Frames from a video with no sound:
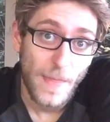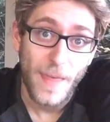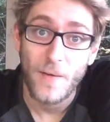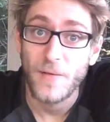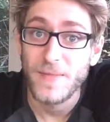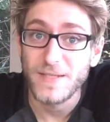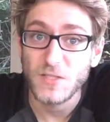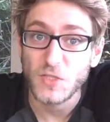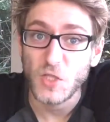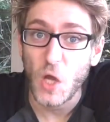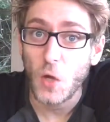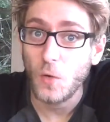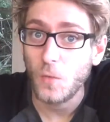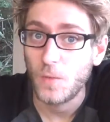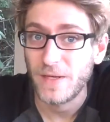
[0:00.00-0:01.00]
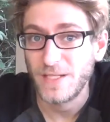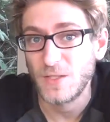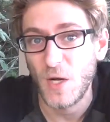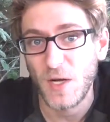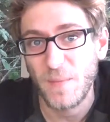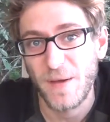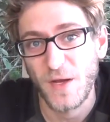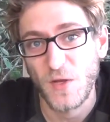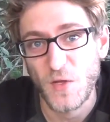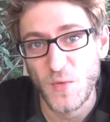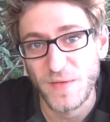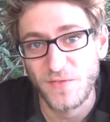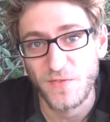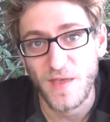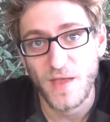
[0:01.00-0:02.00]
Now in this show, when I talk about a
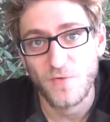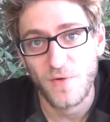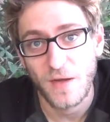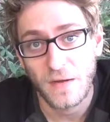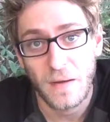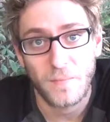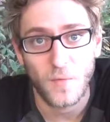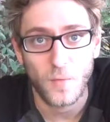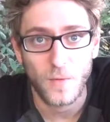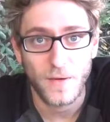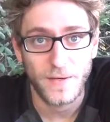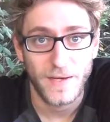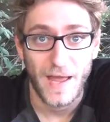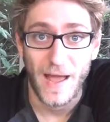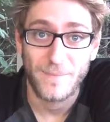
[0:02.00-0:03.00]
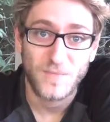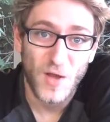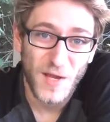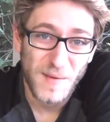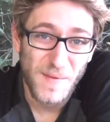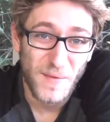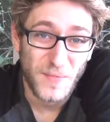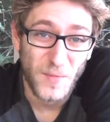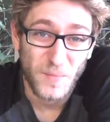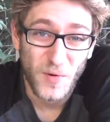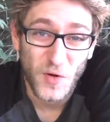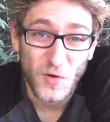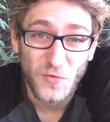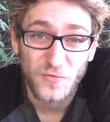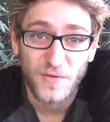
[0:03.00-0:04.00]
USDA graded #1, I'm talking about the
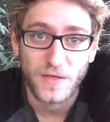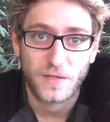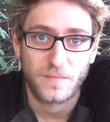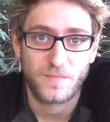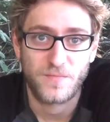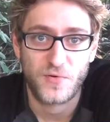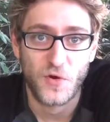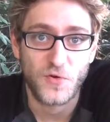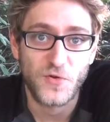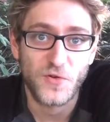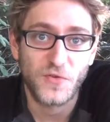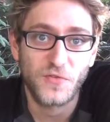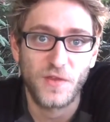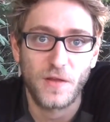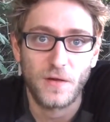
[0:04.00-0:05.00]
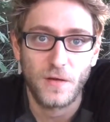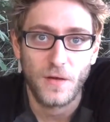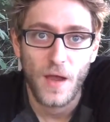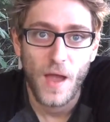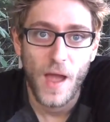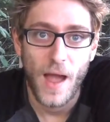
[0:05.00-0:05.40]
perfect produce here.